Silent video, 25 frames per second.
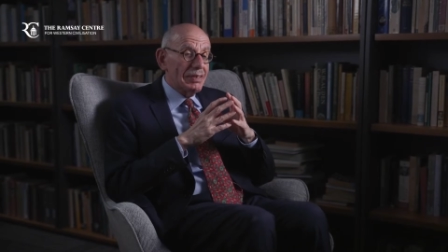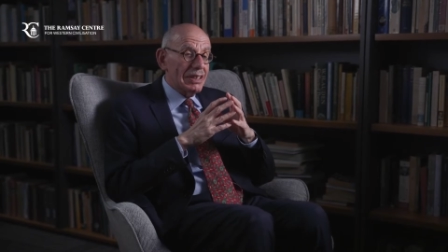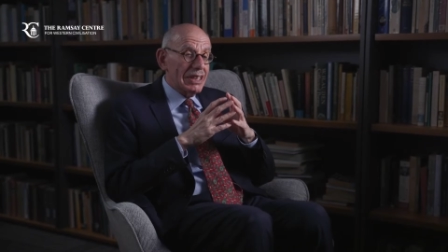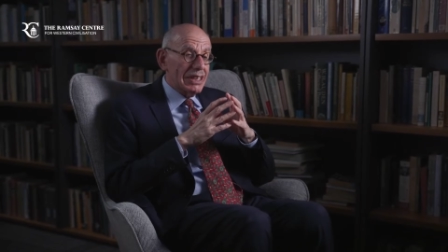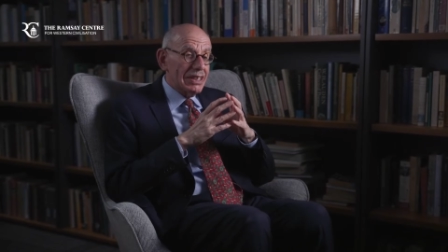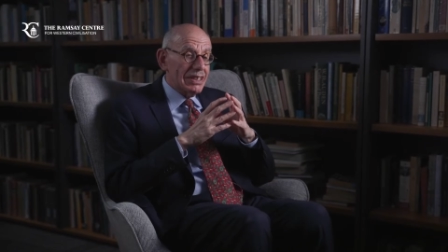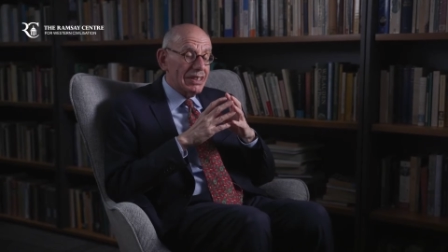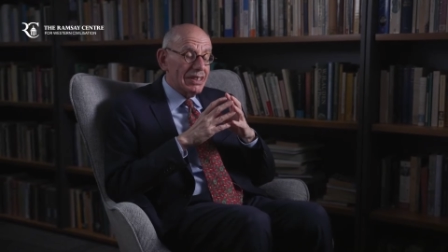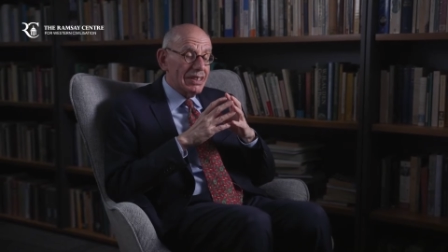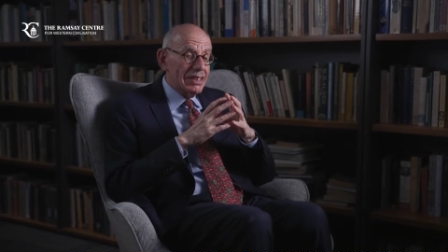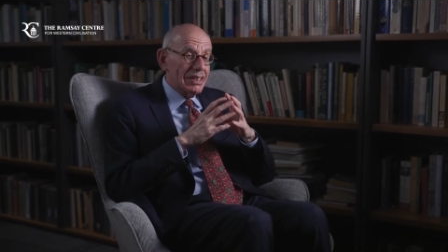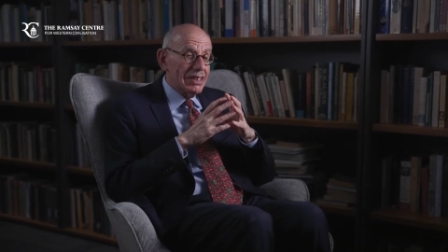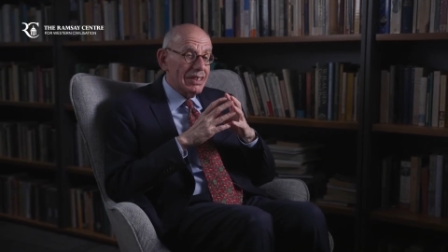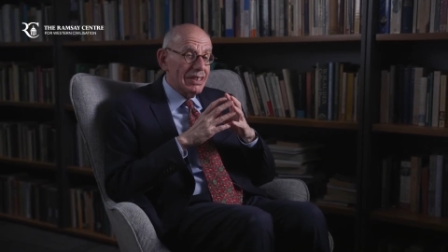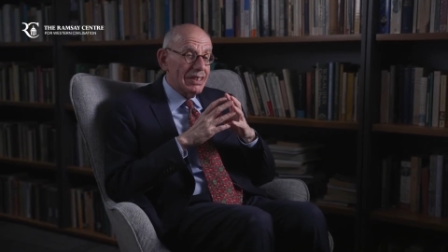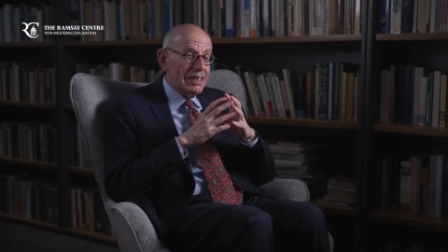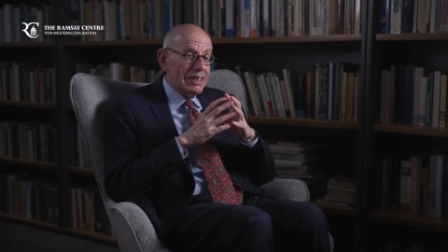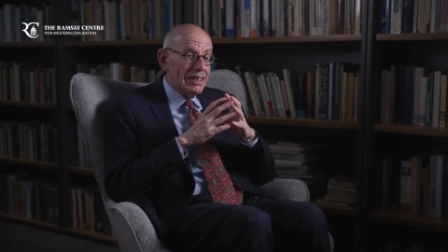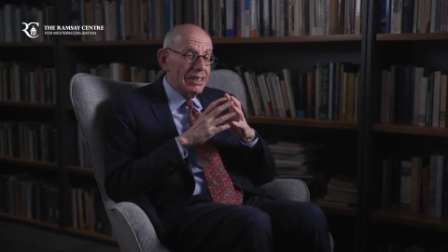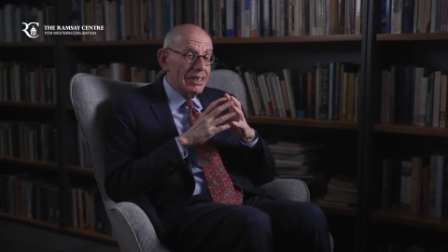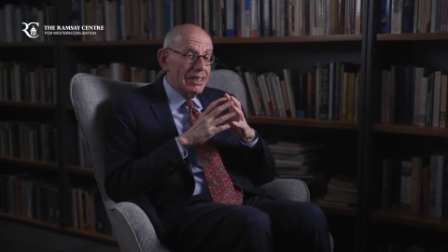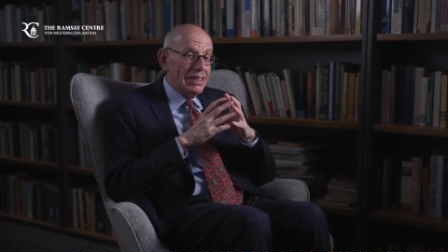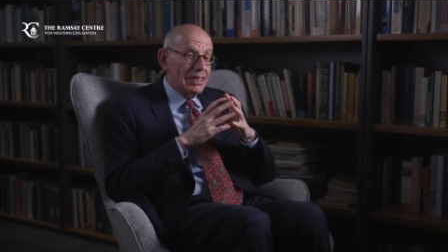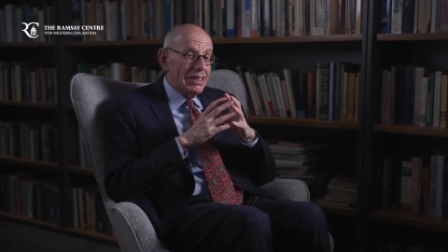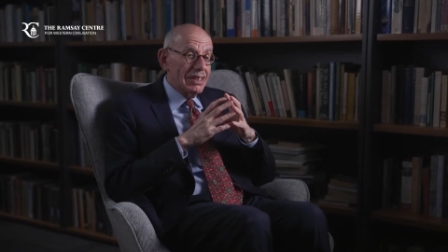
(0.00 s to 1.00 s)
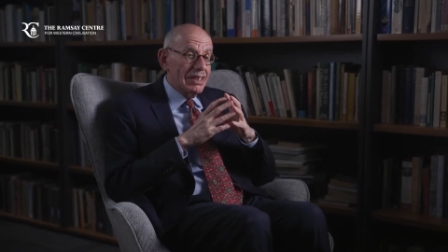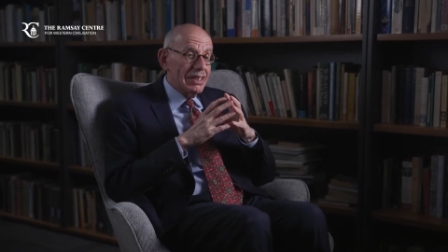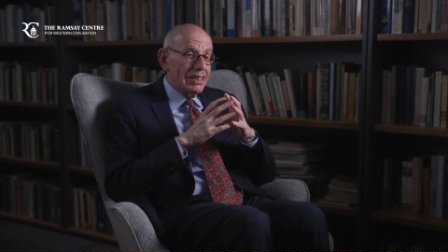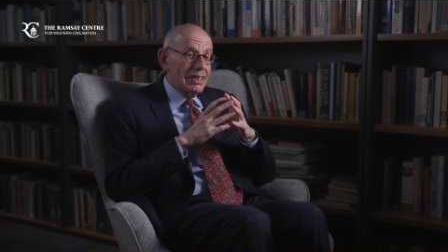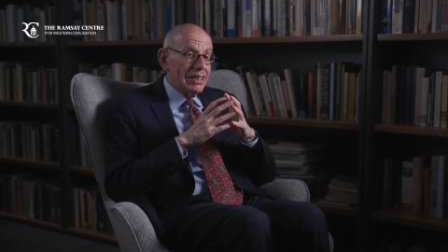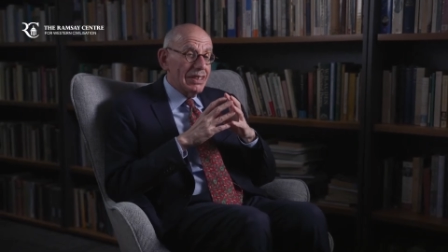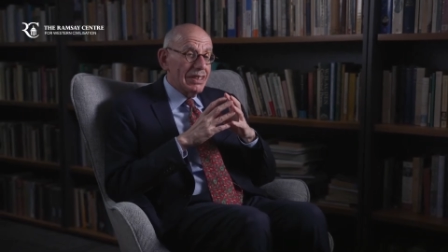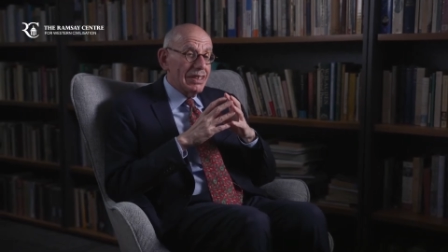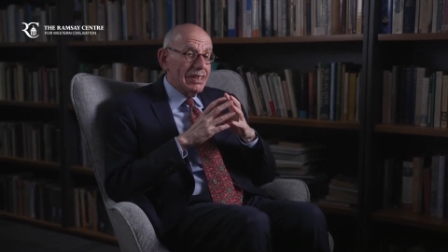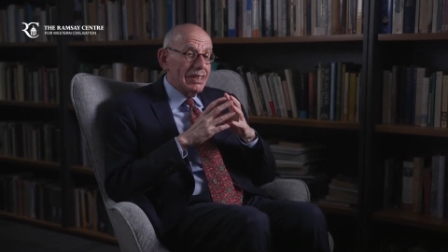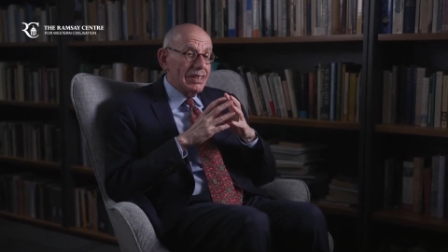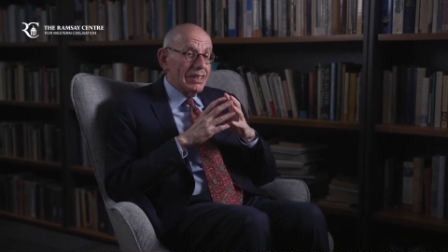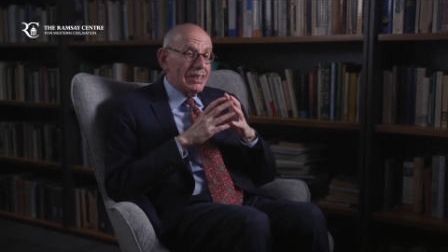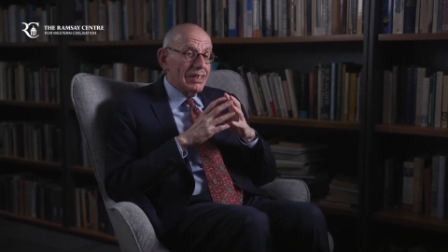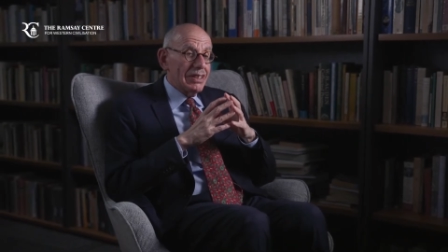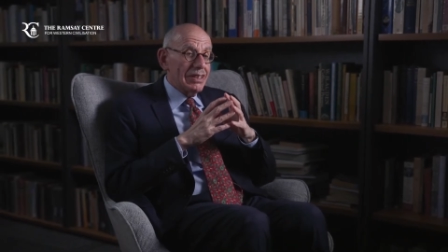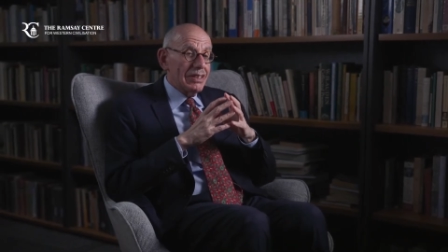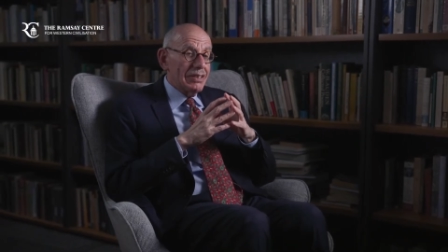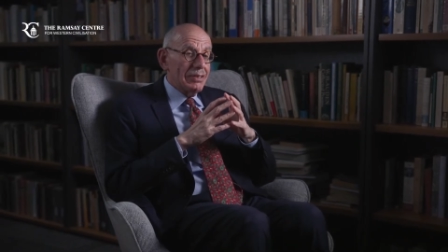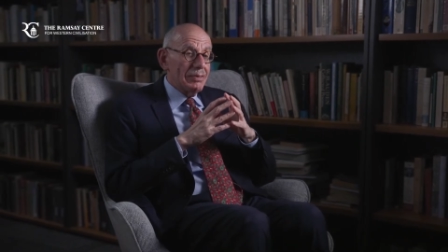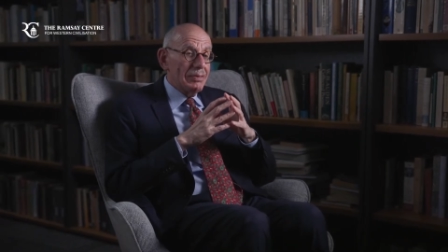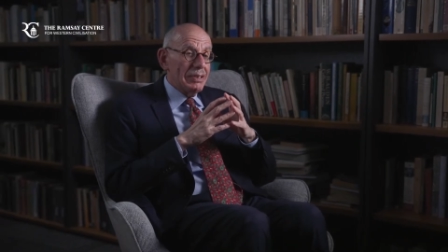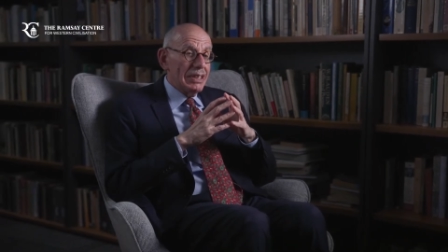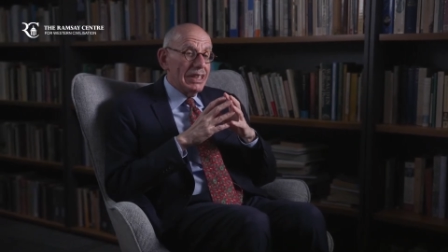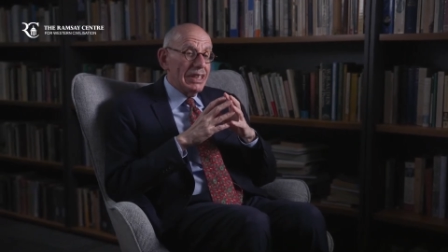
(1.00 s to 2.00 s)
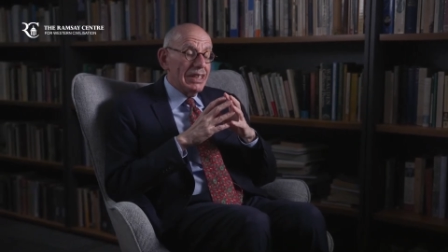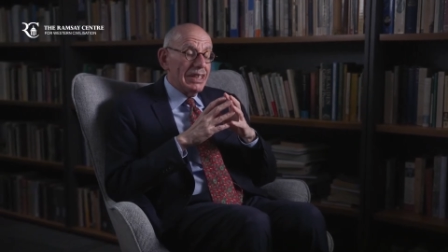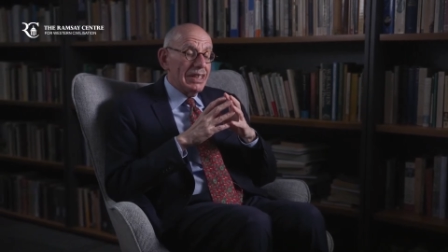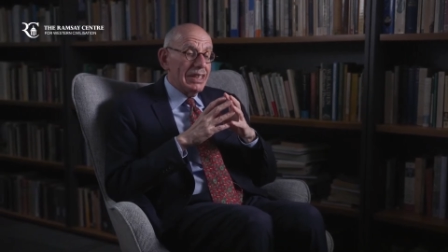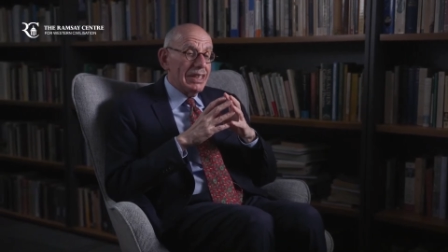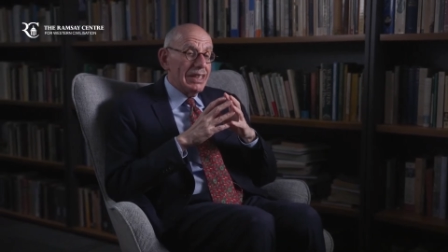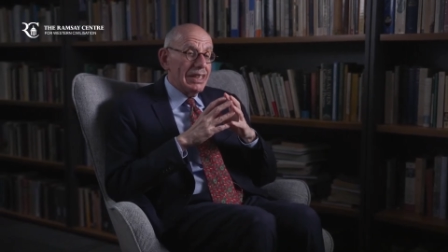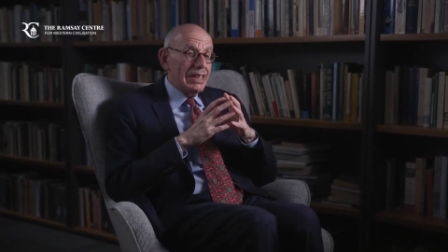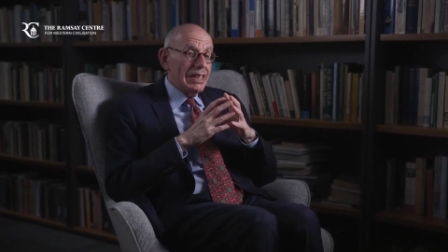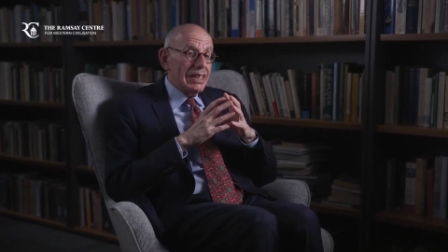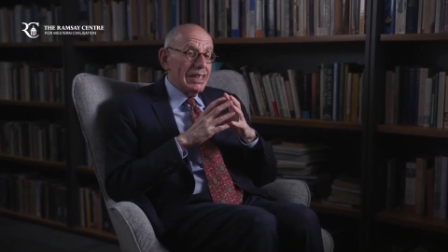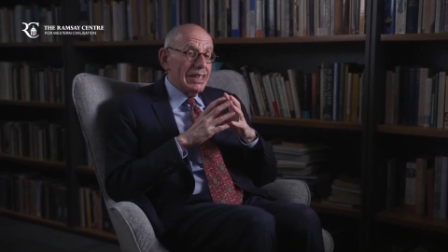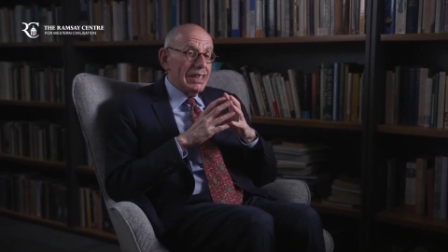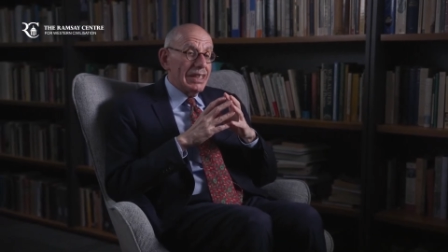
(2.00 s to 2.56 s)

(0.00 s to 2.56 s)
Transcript: of us really